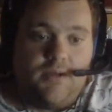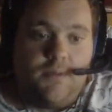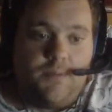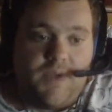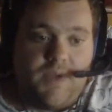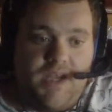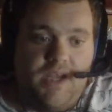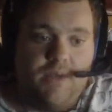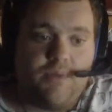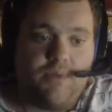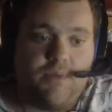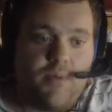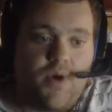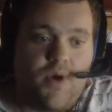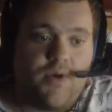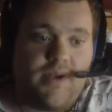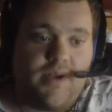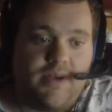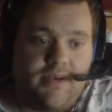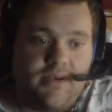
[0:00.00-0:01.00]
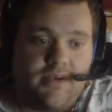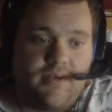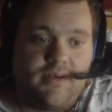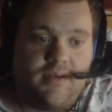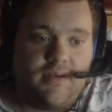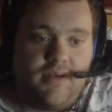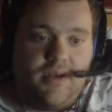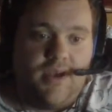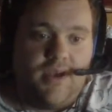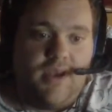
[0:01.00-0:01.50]
being promoted
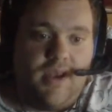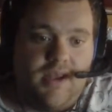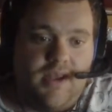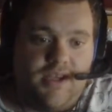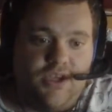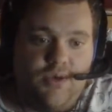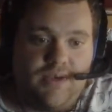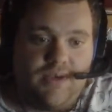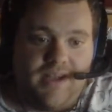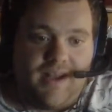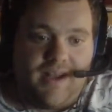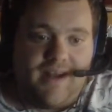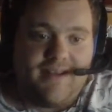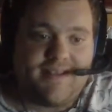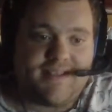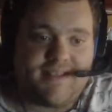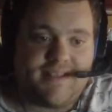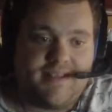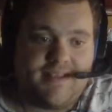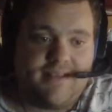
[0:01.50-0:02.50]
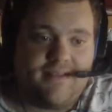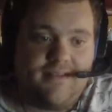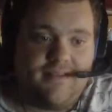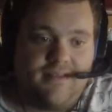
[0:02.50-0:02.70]
and utilized